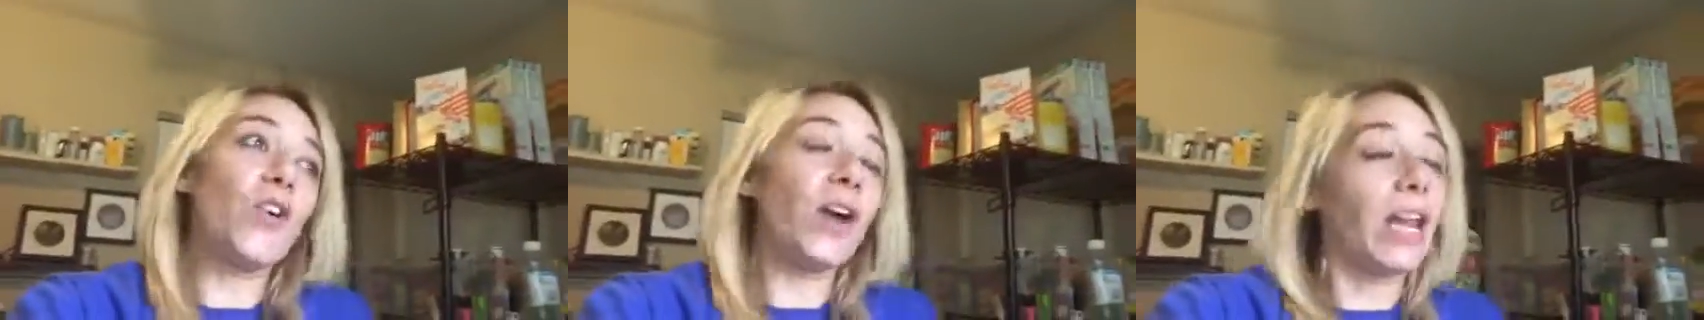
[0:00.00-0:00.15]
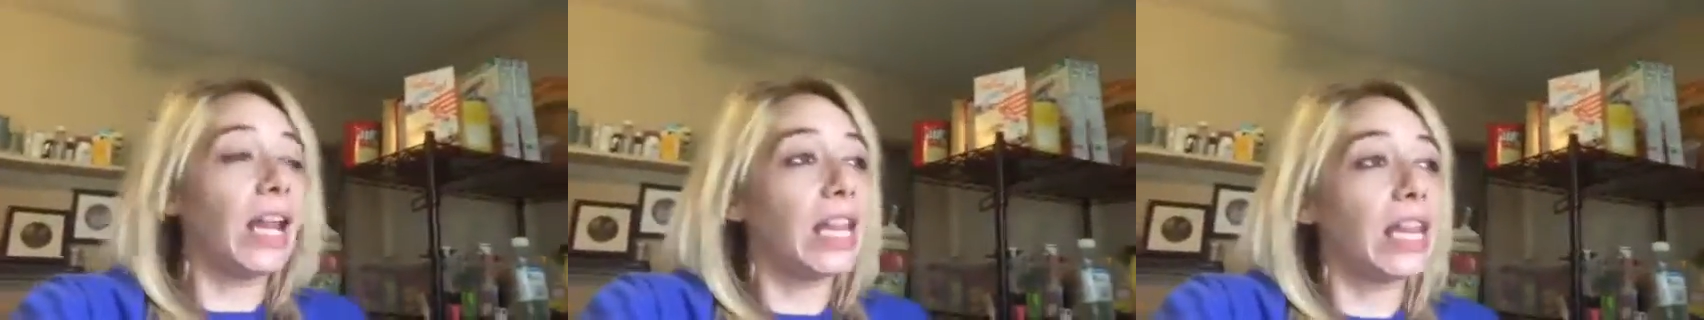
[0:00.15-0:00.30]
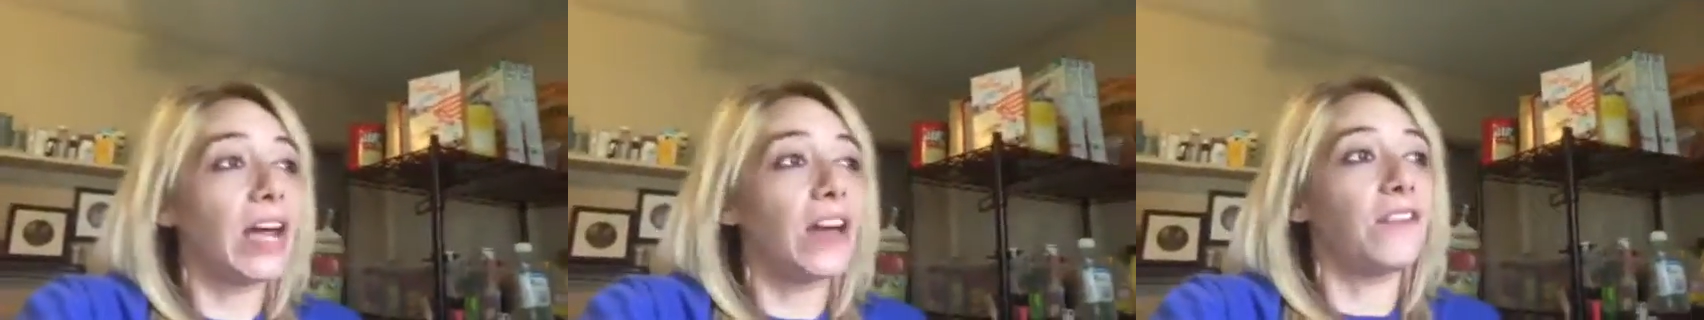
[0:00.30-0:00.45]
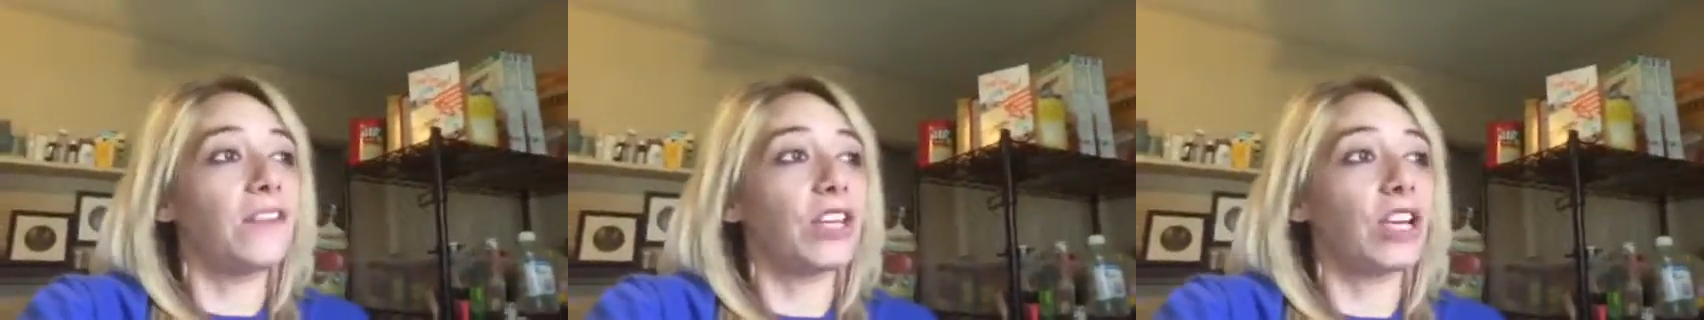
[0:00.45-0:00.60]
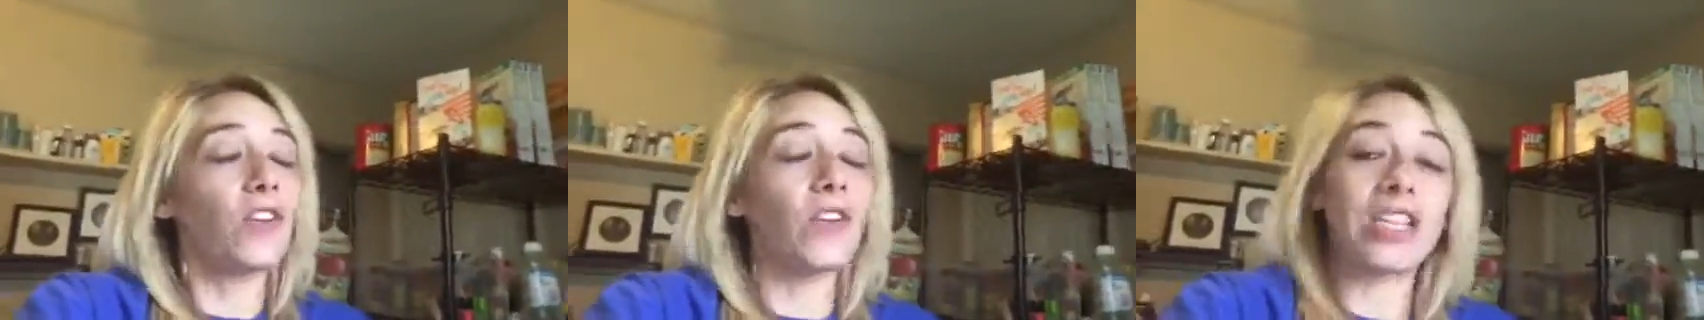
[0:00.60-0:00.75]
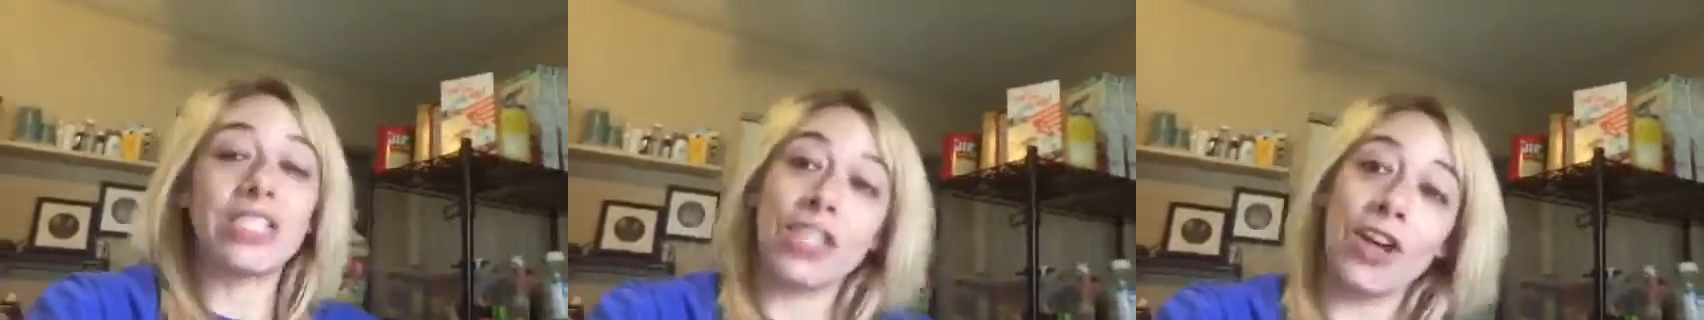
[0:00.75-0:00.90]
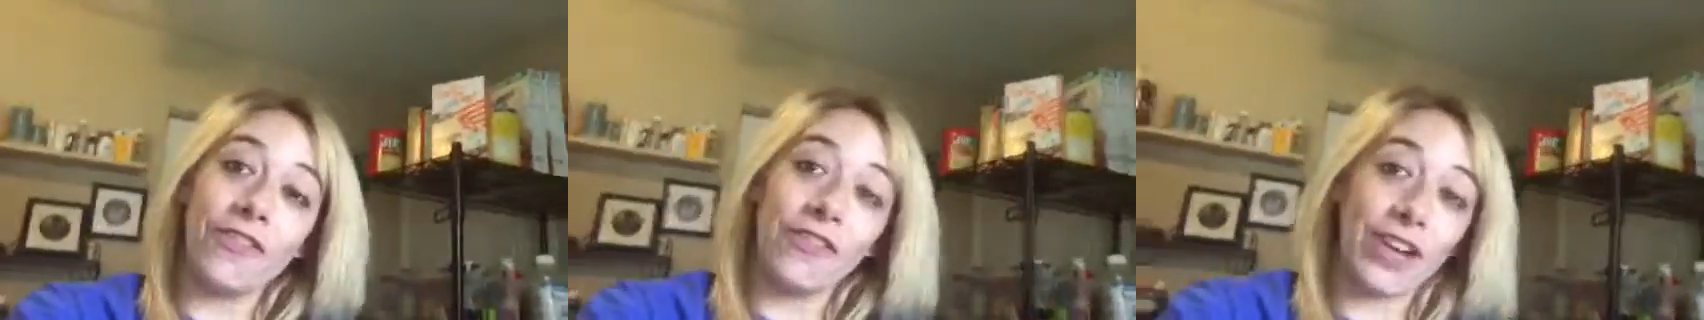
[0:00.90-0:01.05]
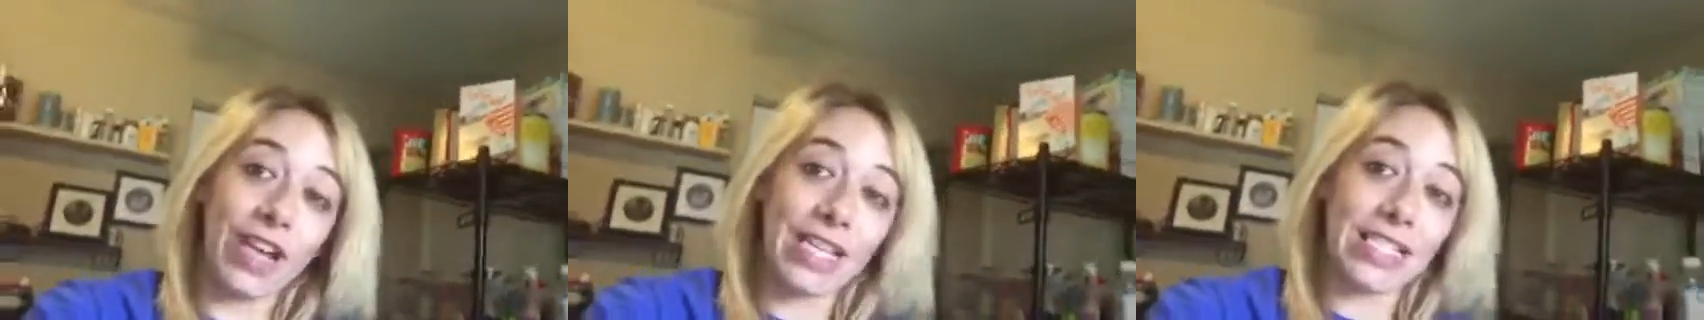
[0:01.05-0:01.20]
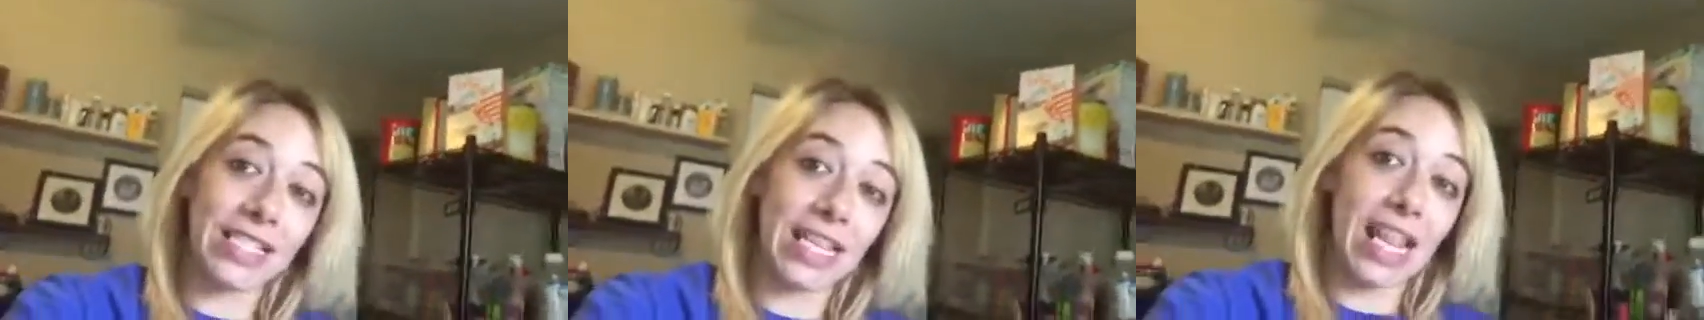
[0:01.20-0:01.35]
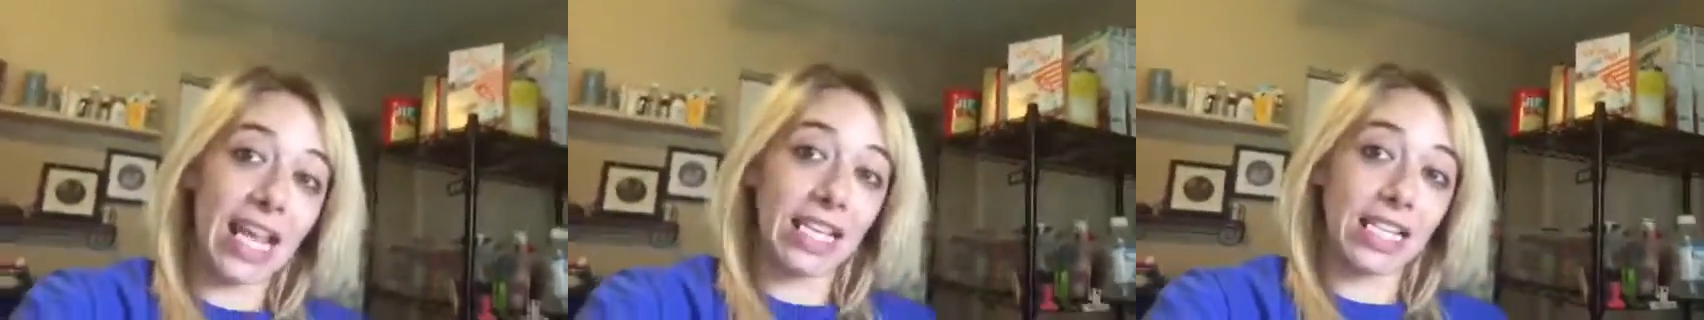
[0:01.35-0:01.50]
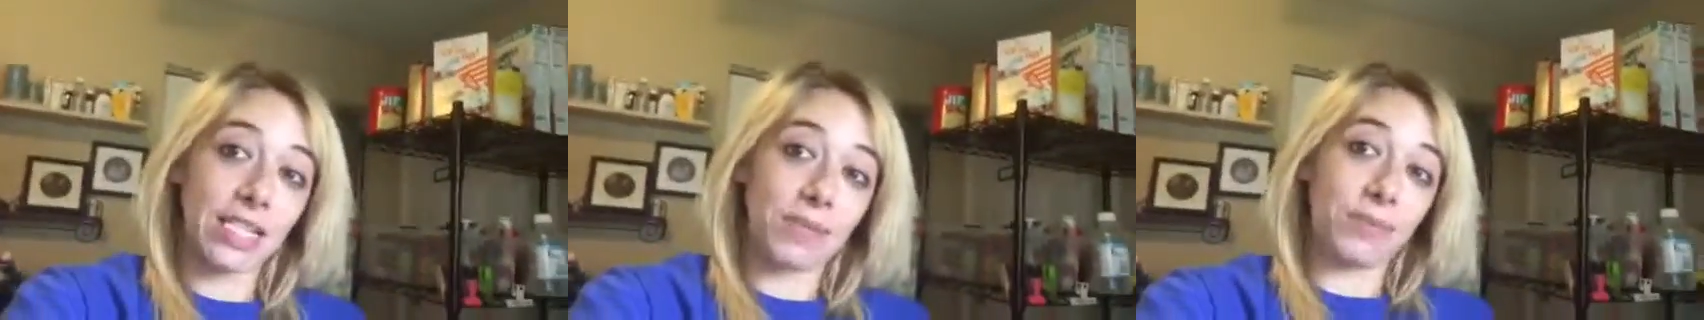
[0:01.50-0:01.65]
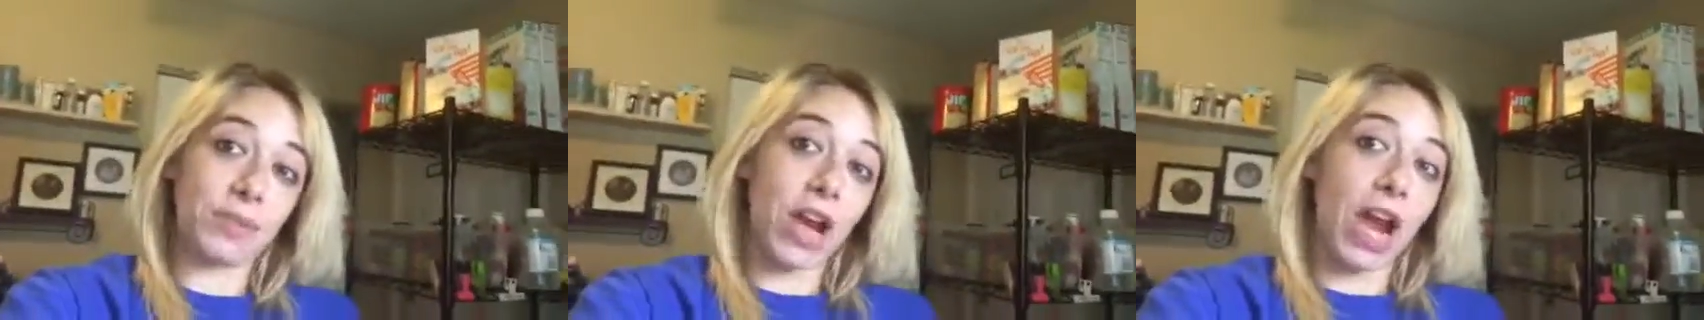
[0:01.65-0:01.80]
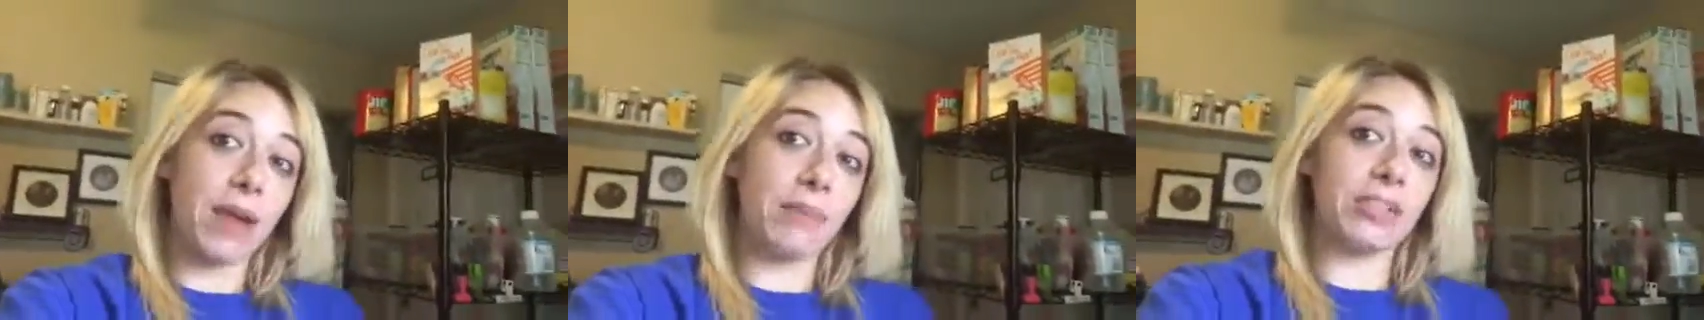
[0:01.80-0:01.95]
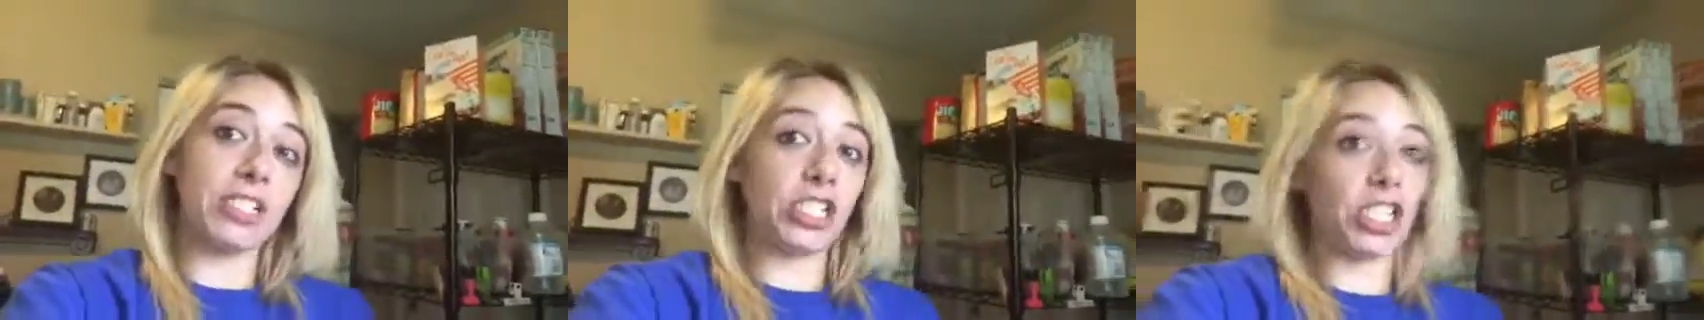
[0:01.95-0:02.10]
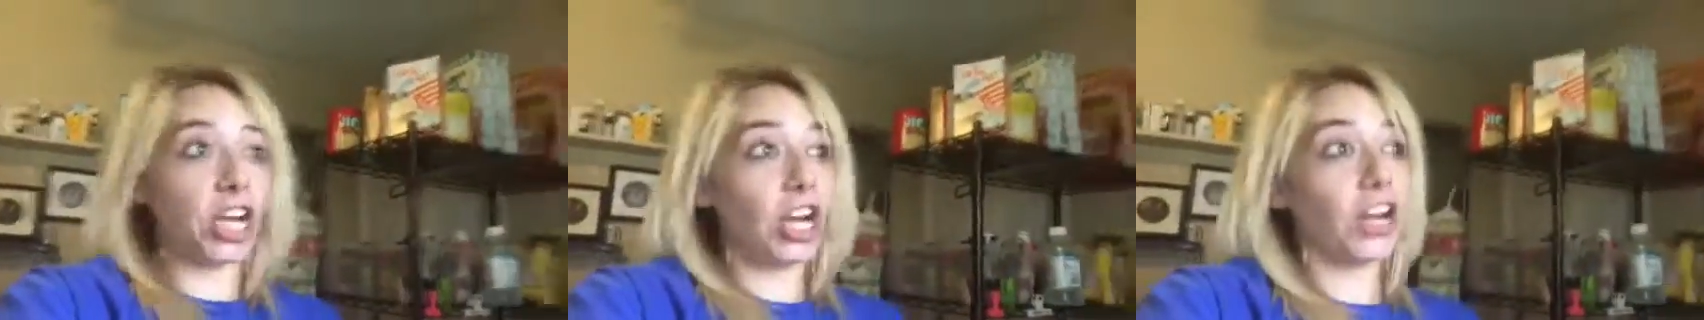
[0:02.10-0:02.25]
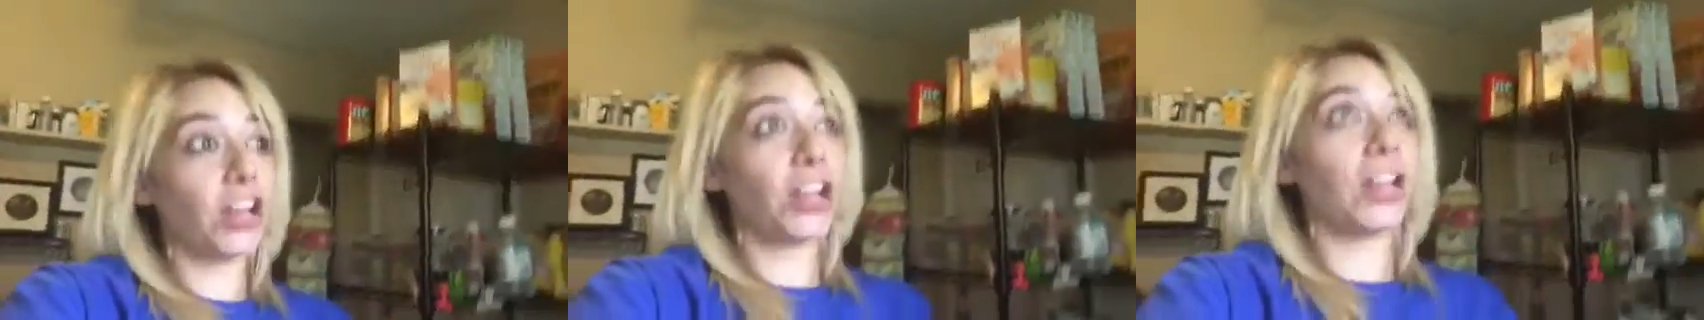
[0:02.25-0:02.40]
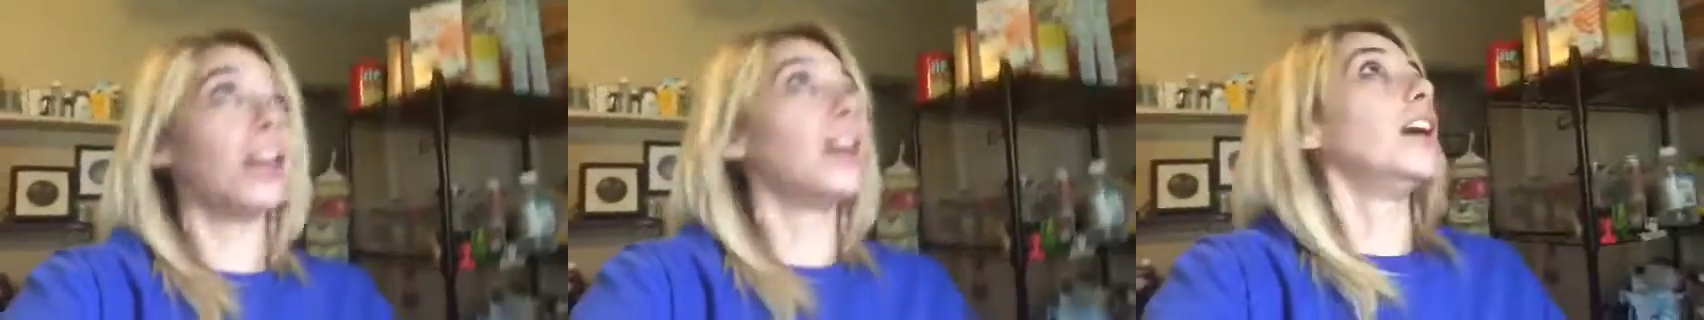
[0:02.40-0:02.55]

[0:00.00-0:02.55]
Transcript: and I love you, and don't forget to like, subscribe, and share,